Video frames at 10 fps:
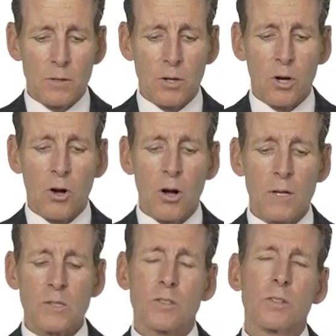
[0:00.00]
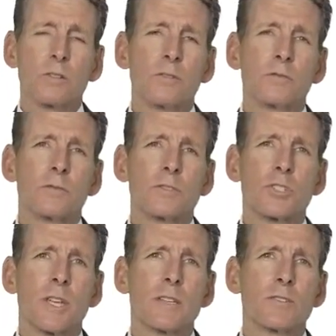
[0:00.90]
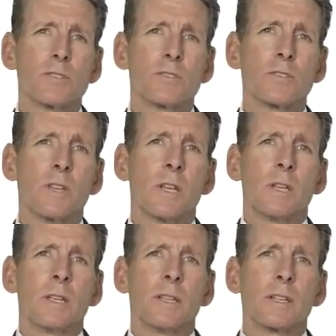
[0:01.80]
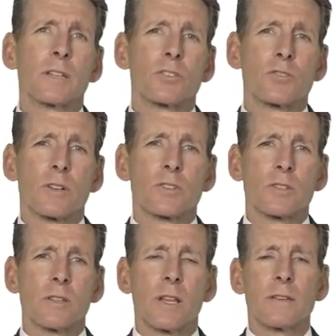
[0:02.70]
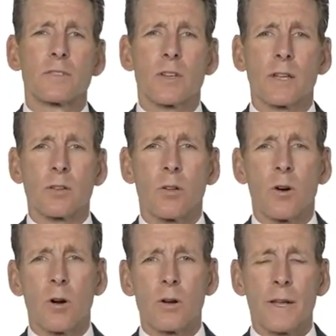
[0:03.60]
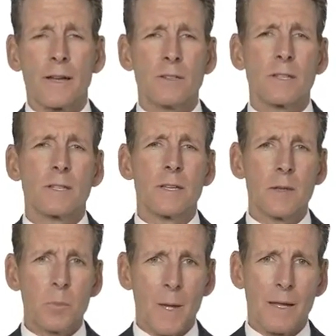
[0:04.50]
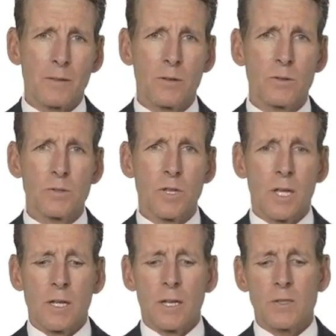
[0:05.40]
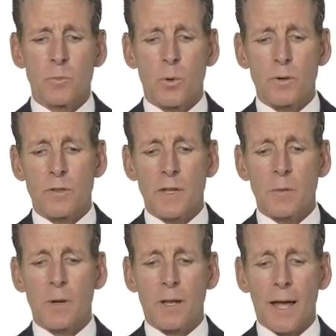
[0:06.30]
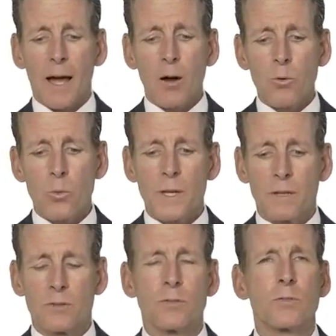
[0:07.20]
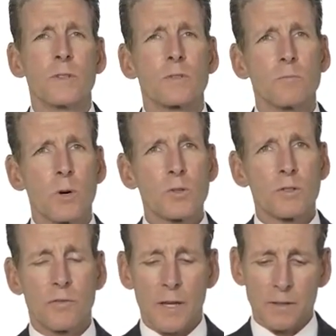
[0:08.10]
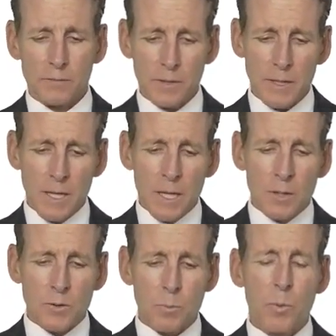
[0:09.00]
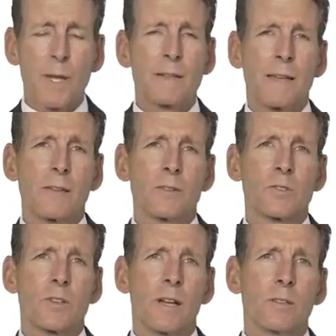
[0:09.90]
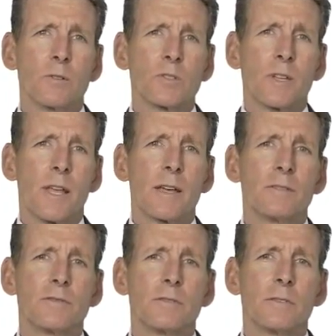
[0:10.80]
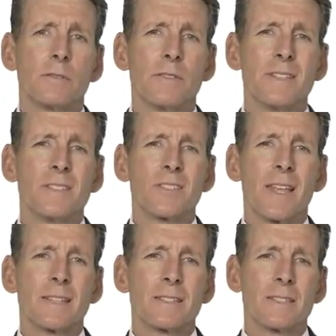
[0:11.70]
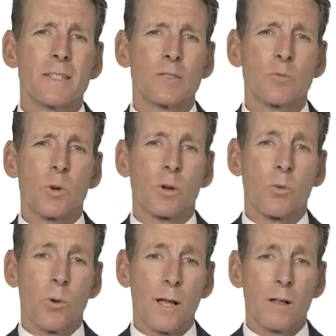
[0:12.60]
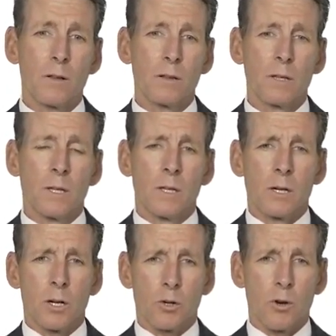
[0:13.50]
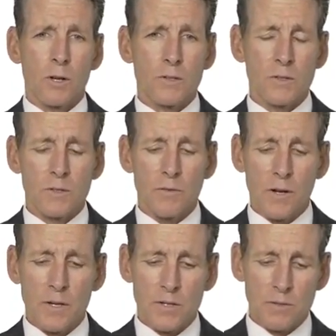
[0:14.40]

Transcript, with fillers: costs of changes in the construction life cycle are and how you can impact those, it's important to think about how we could do this most effectively to break down those silos and have these entities work well across these various